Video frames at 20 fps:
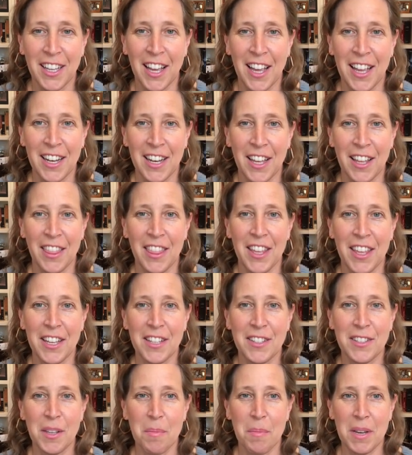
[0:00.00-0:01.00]
And I think
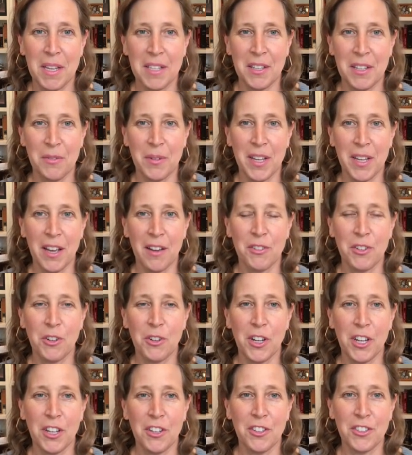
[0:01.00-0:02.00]
it's amazing we have
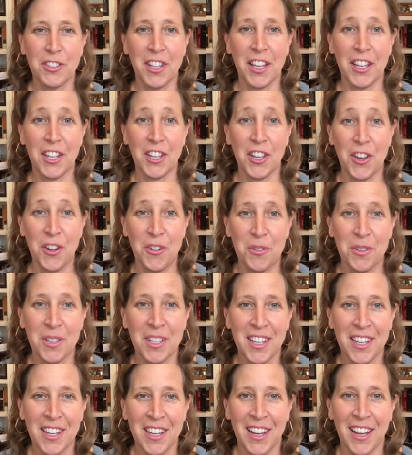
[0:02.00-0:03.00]
creators like you
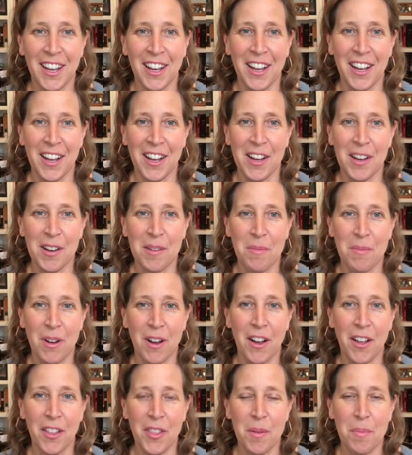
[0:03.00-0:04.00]

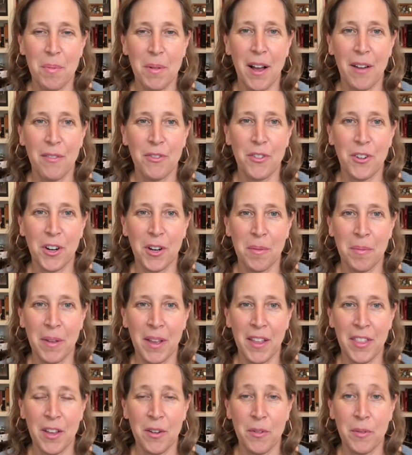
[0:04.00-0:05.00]
on the platform,
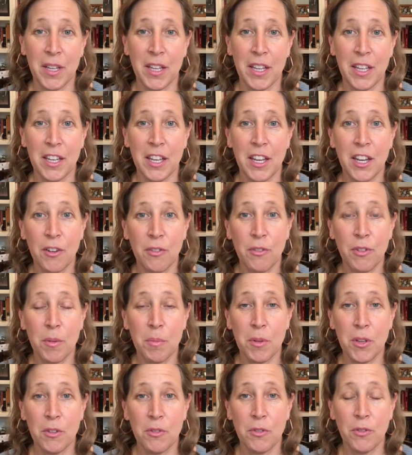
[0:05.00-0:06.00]
and that we can hear from
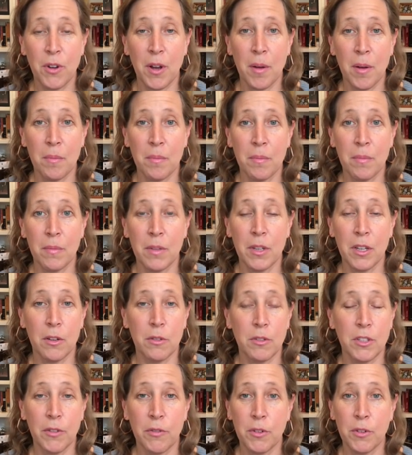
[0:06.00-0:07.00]
you from
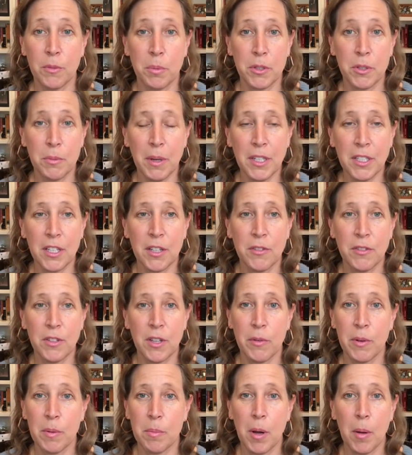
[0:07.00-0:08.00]
different perspectives that
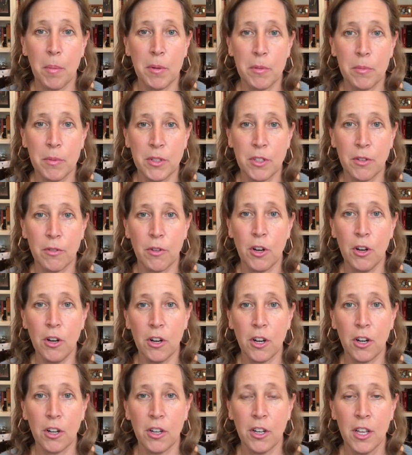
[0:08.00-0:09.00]
we probably wouldn't have
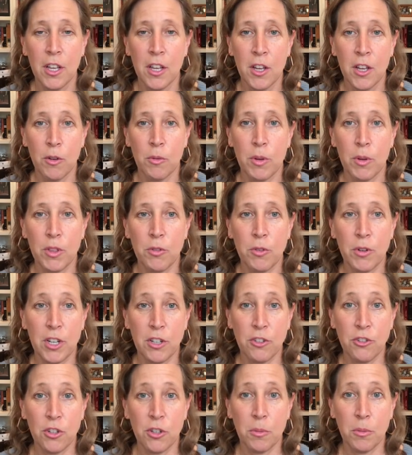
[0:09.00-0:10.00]
heard with
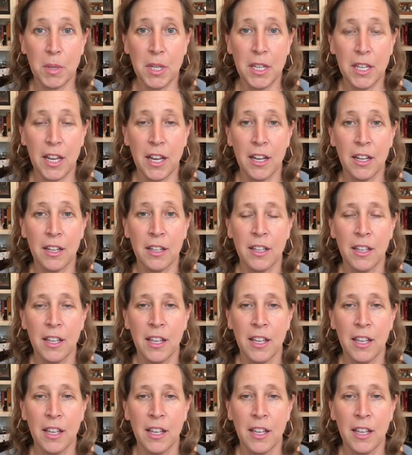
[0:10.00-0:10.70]
traditional media.